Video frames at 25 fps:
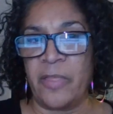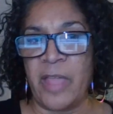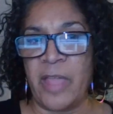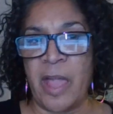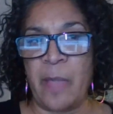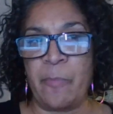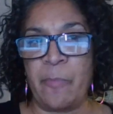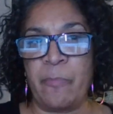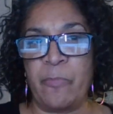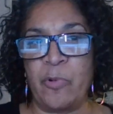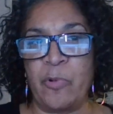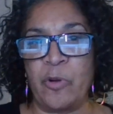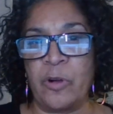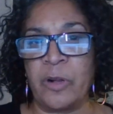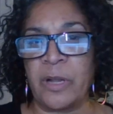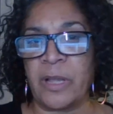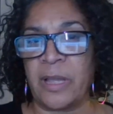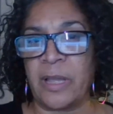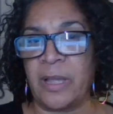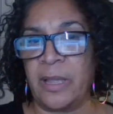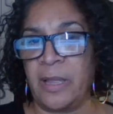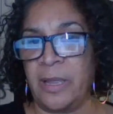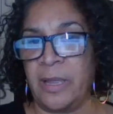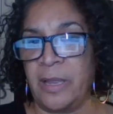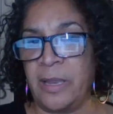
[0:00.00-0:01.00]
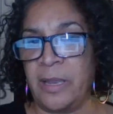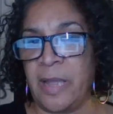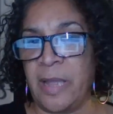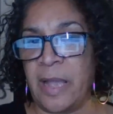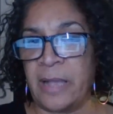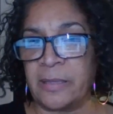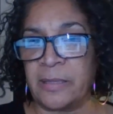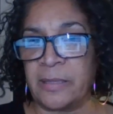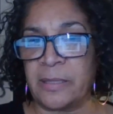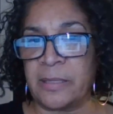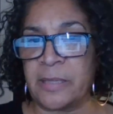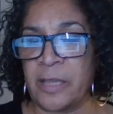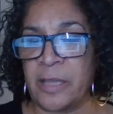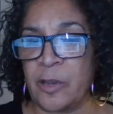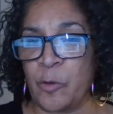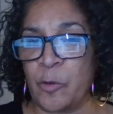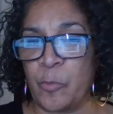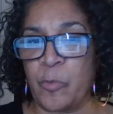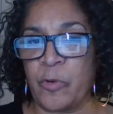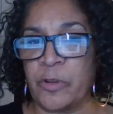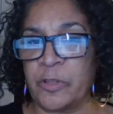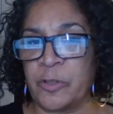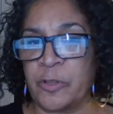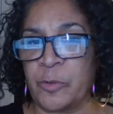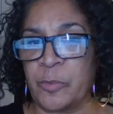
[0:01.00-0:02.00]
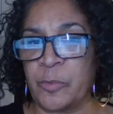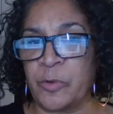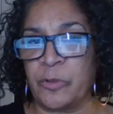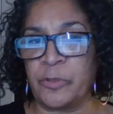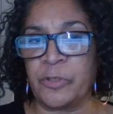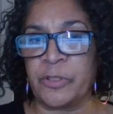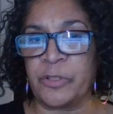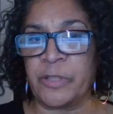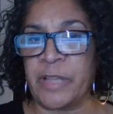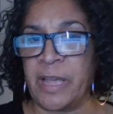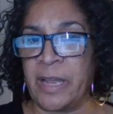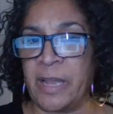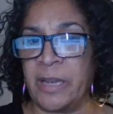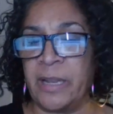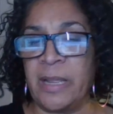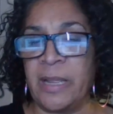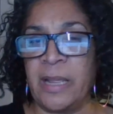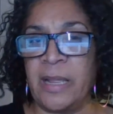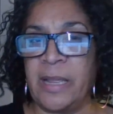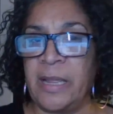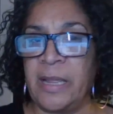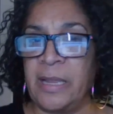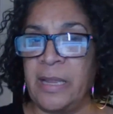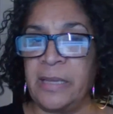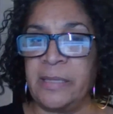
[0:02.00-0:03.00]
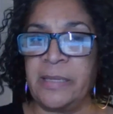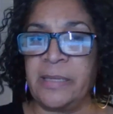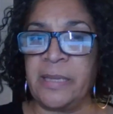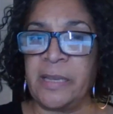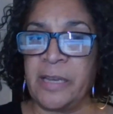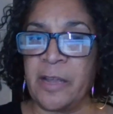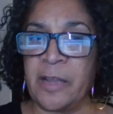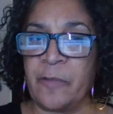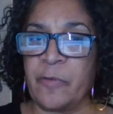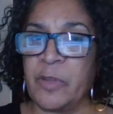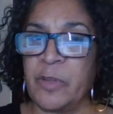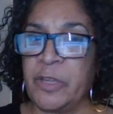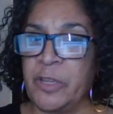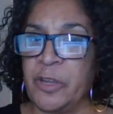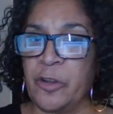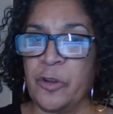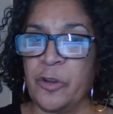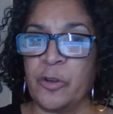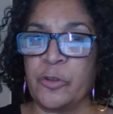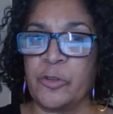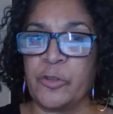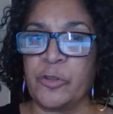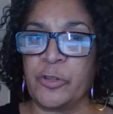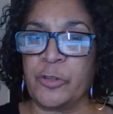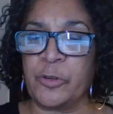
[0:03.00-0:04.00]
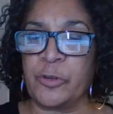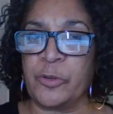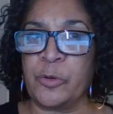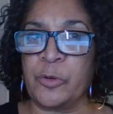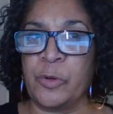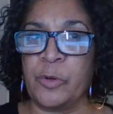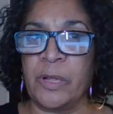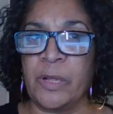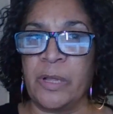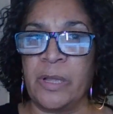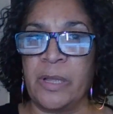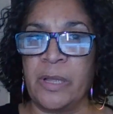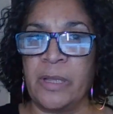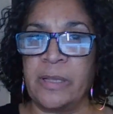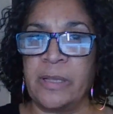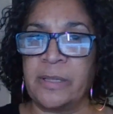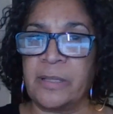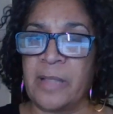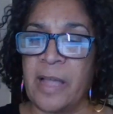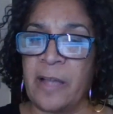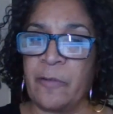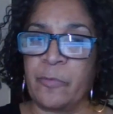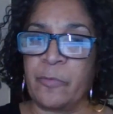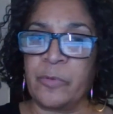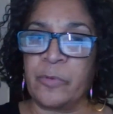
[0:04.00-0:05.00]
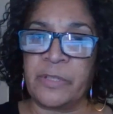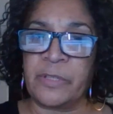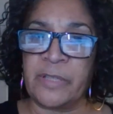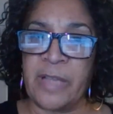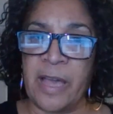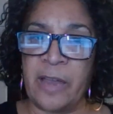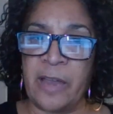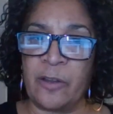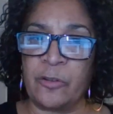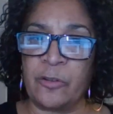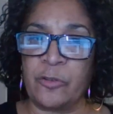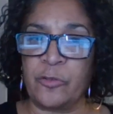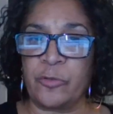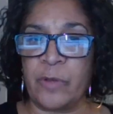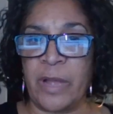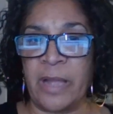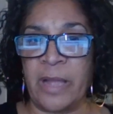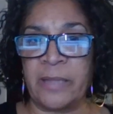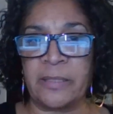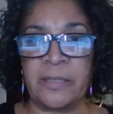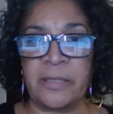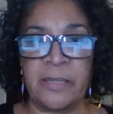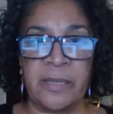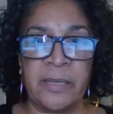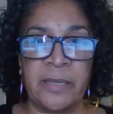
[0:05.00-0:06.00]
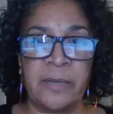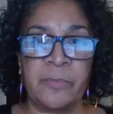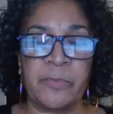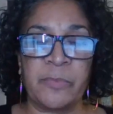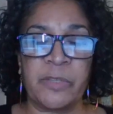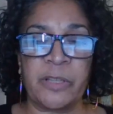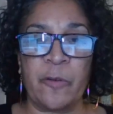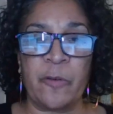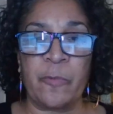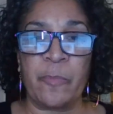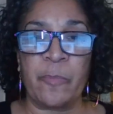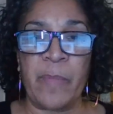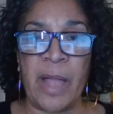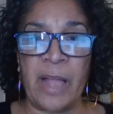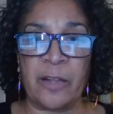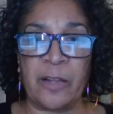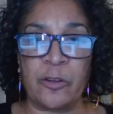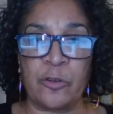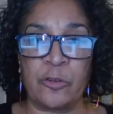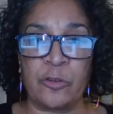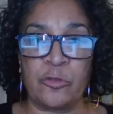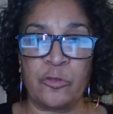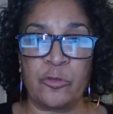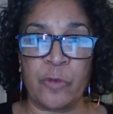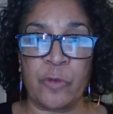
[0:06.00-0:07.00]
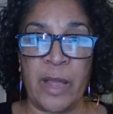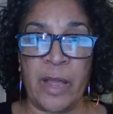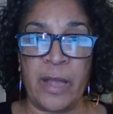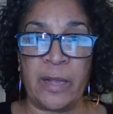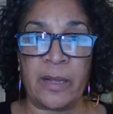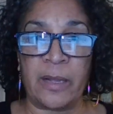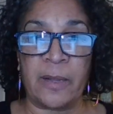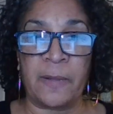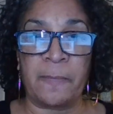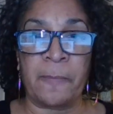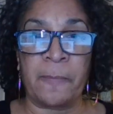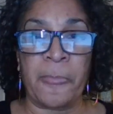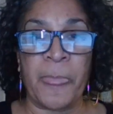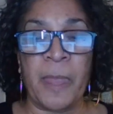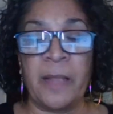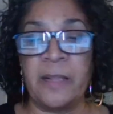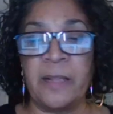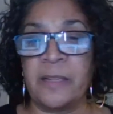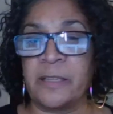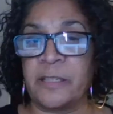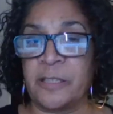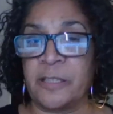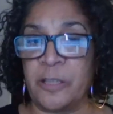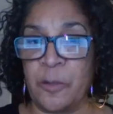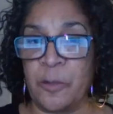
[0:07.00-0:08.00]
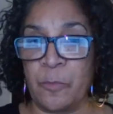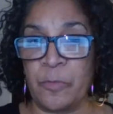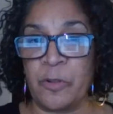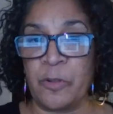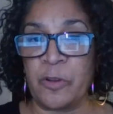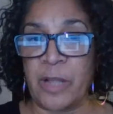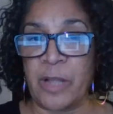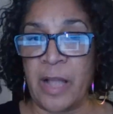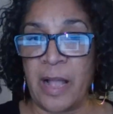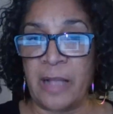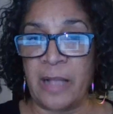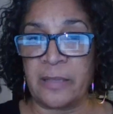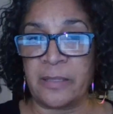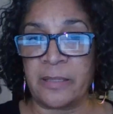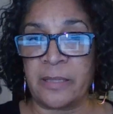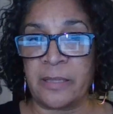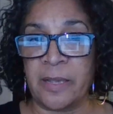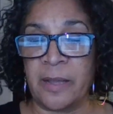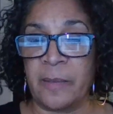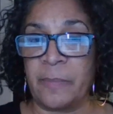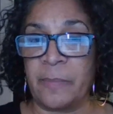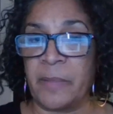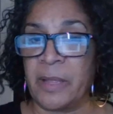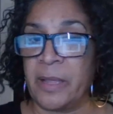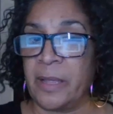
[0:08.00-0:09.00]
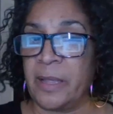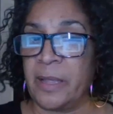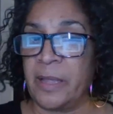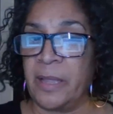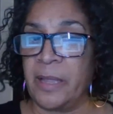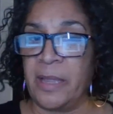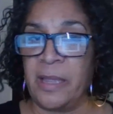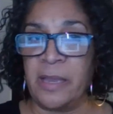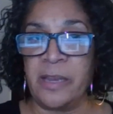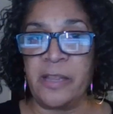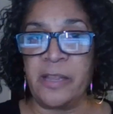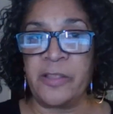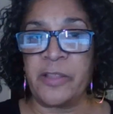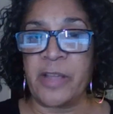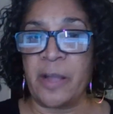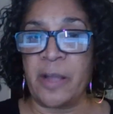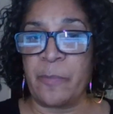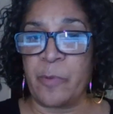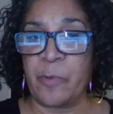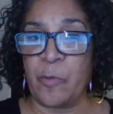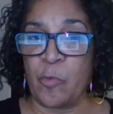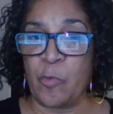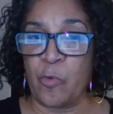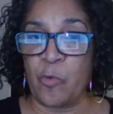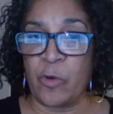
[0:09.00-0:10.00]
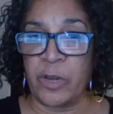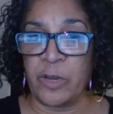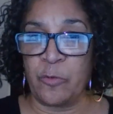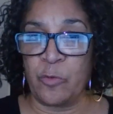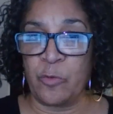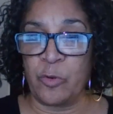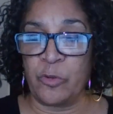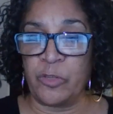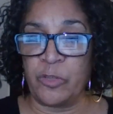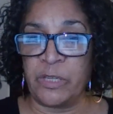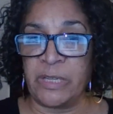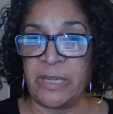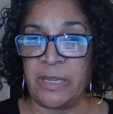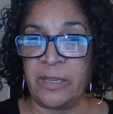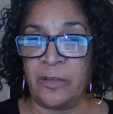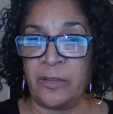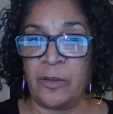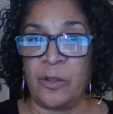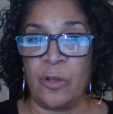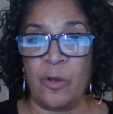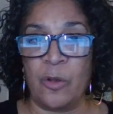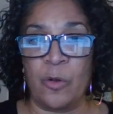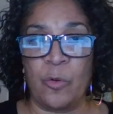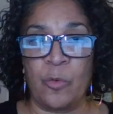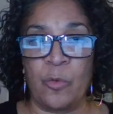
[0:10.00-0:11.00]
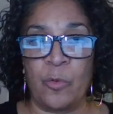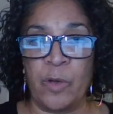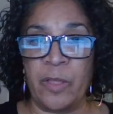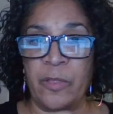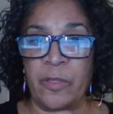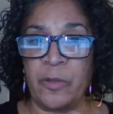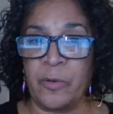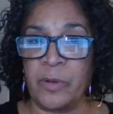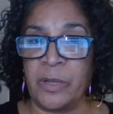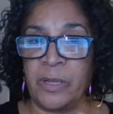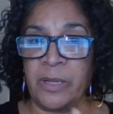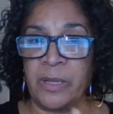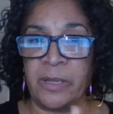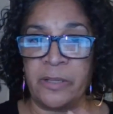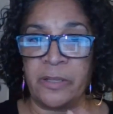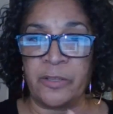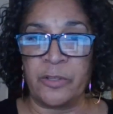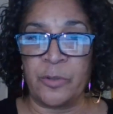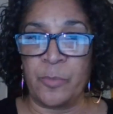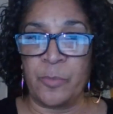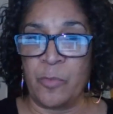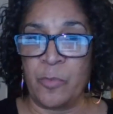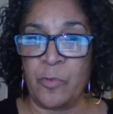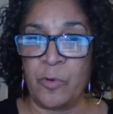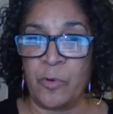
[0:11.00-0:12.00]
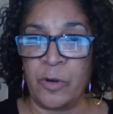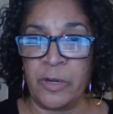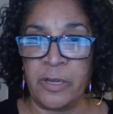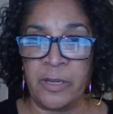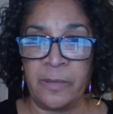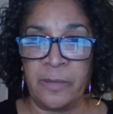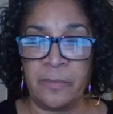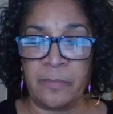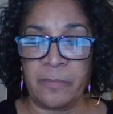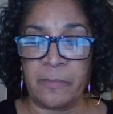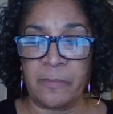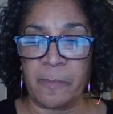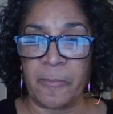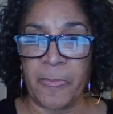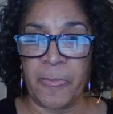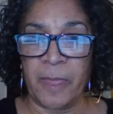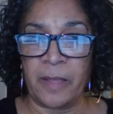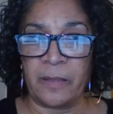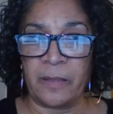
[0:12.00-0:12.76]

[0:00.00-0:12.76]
that book, he has a set of principles that he did every year to his life was not on track to get himself back on track. Similar concept. Any type of morning routine, whether it is the morning,